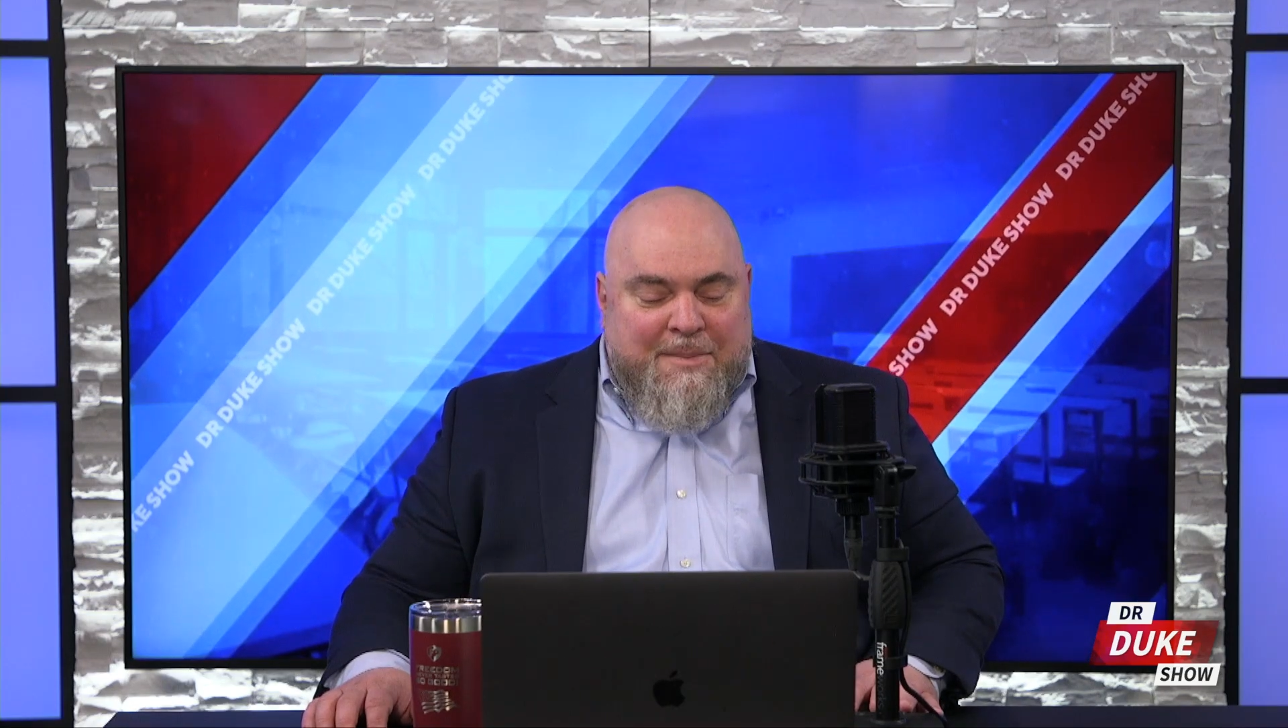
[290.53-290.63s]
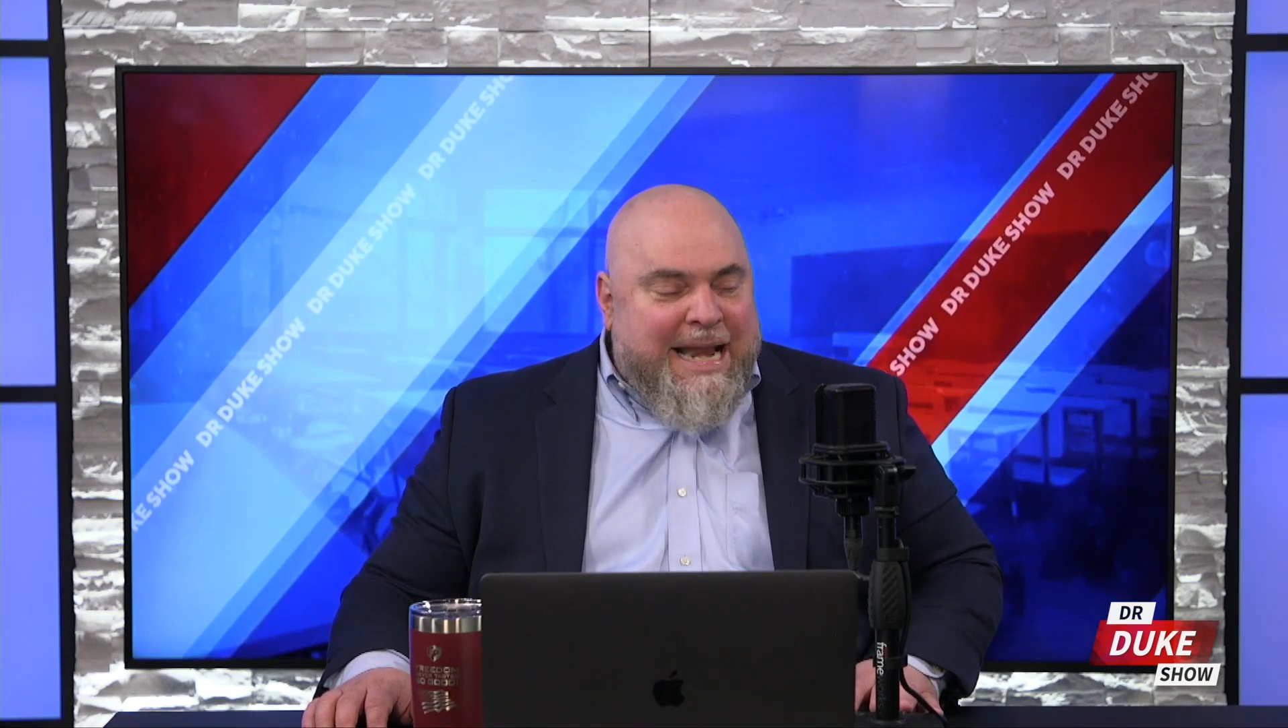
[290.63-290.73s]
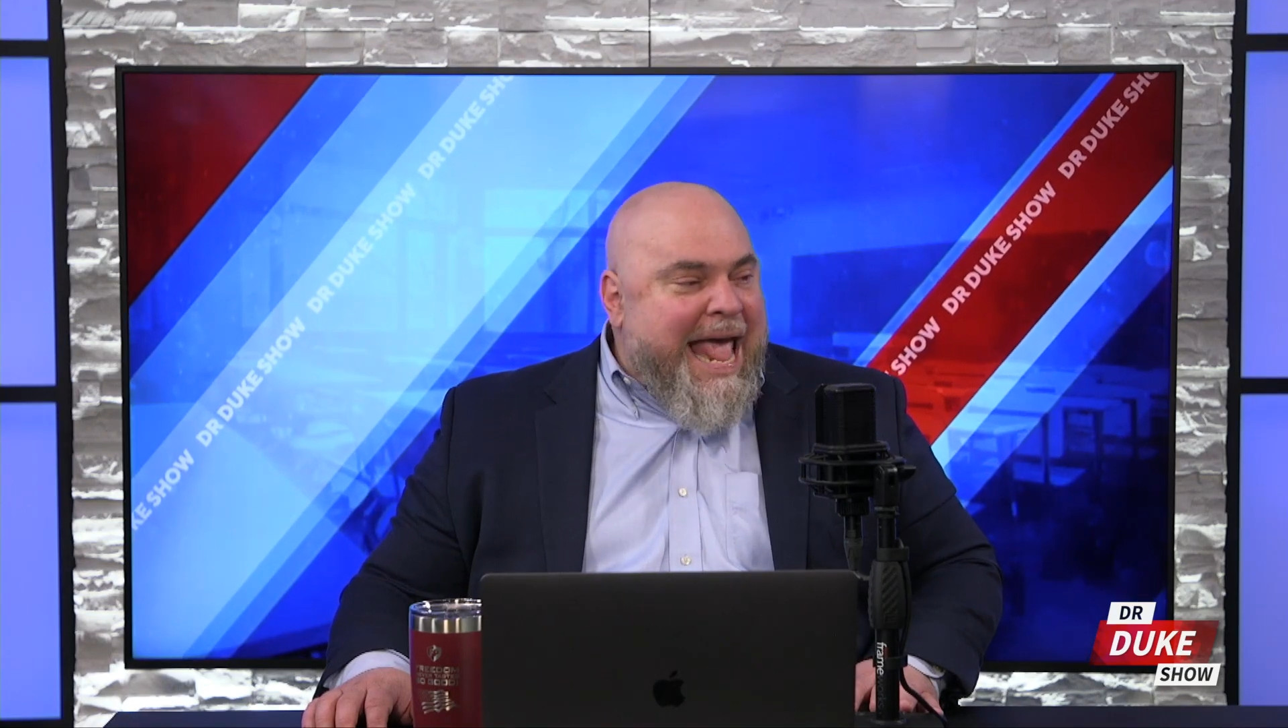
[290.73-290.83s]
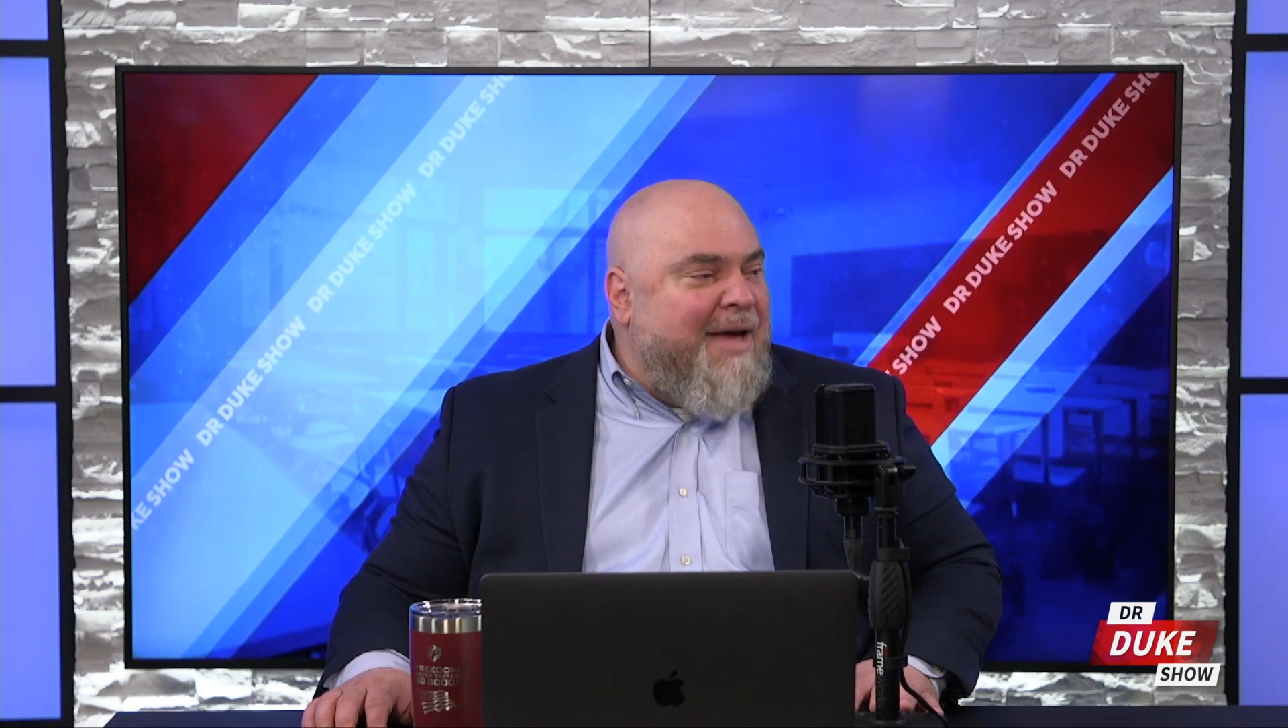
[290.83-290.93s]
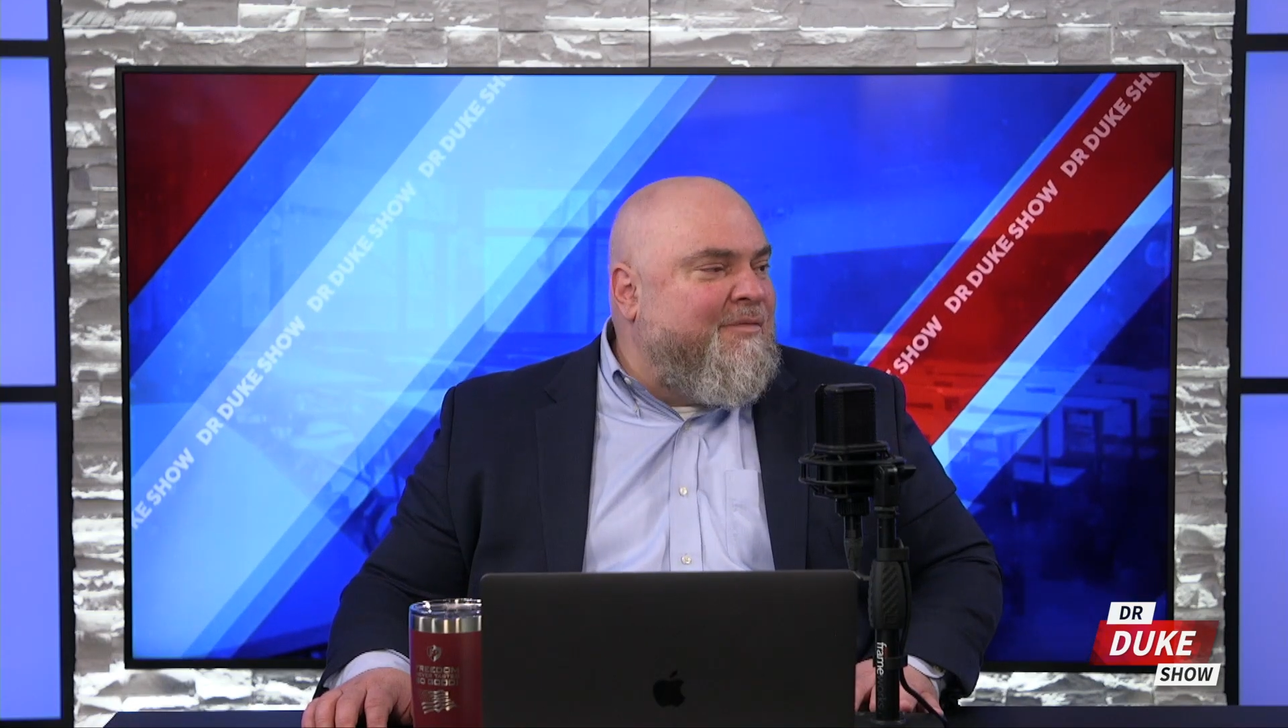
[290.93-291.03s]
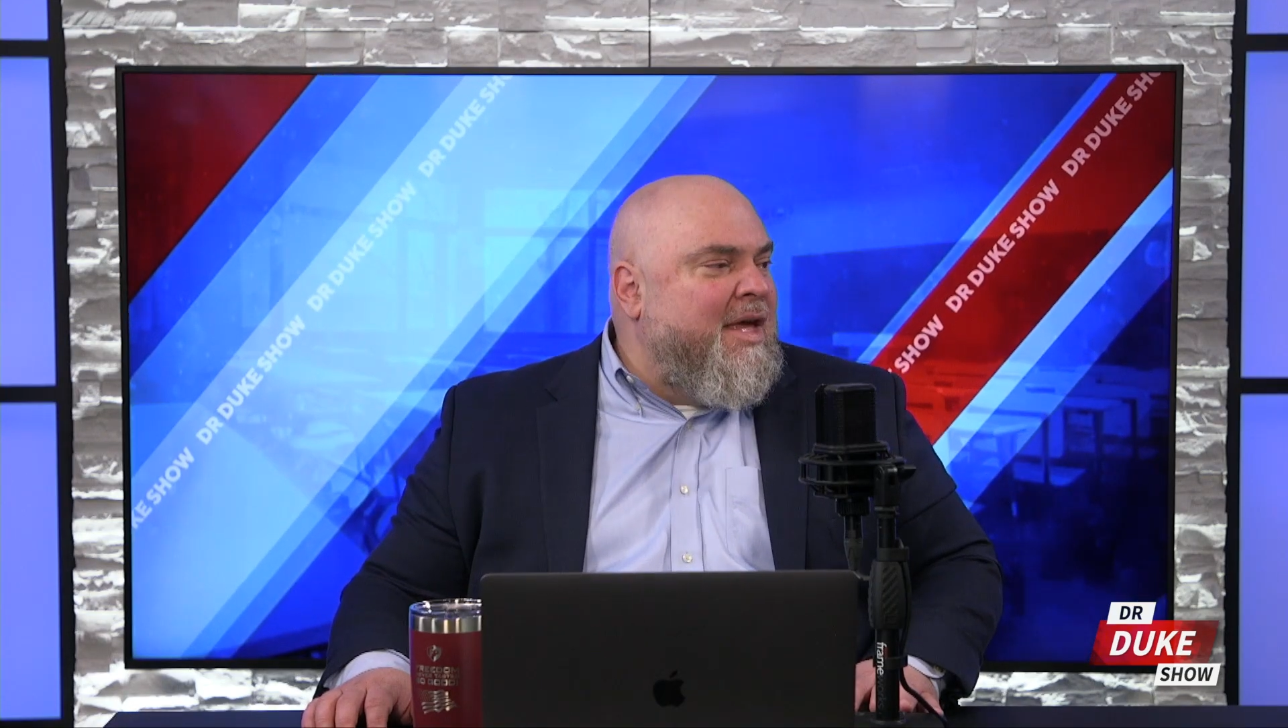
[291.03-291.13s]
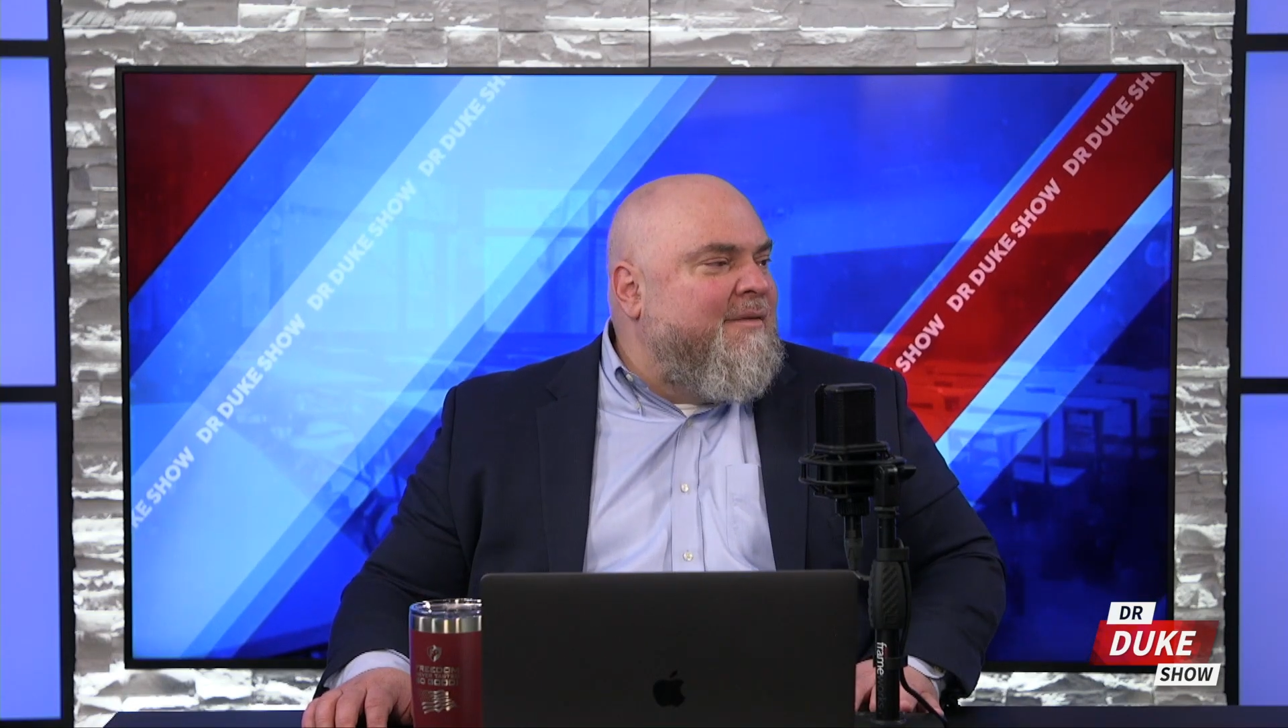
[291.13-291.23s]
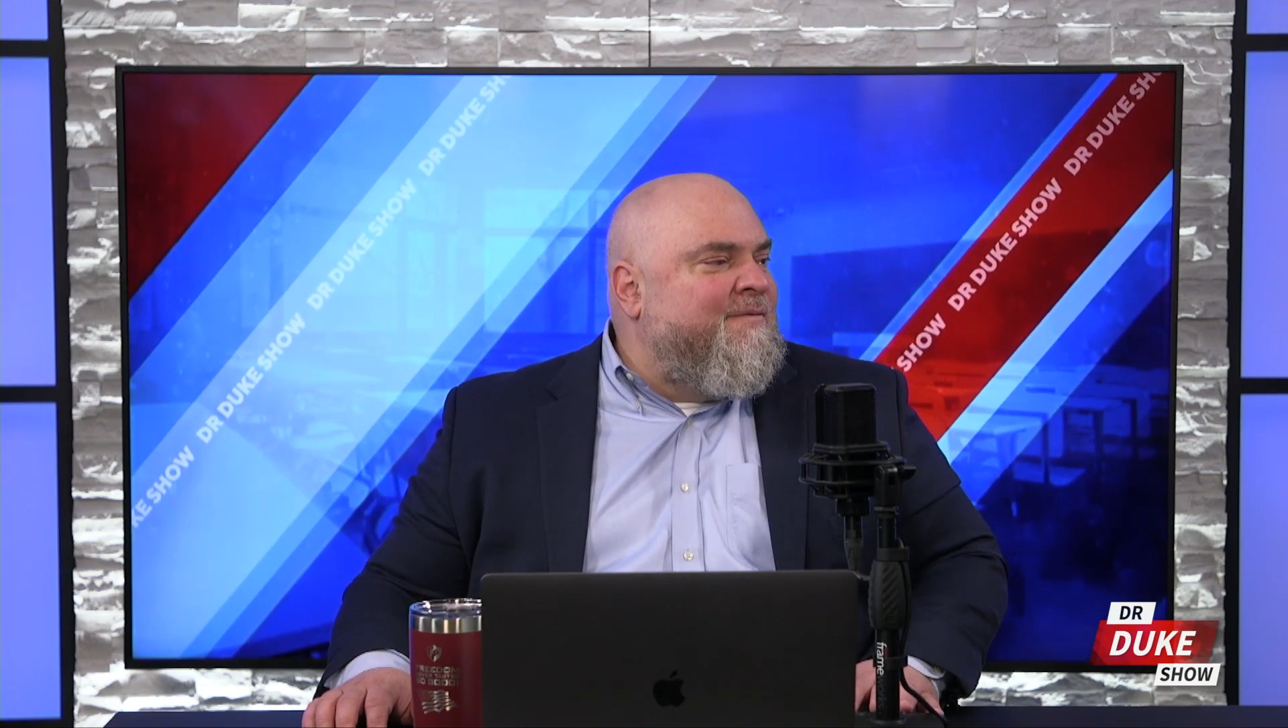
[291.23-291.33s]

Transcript: and have